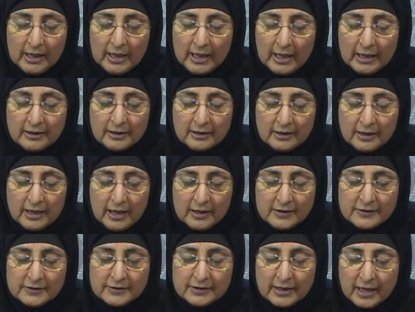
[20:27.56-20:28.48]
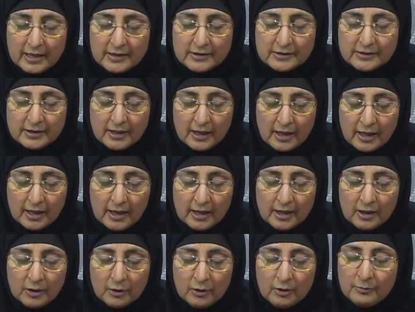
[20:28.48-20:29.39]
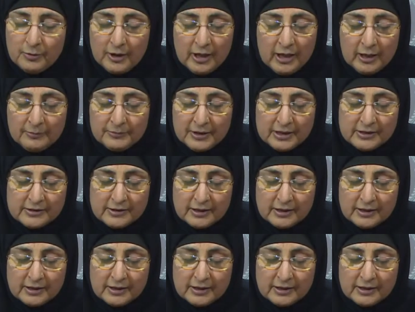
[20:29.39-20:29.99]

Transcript: And Allah says, O Muhammad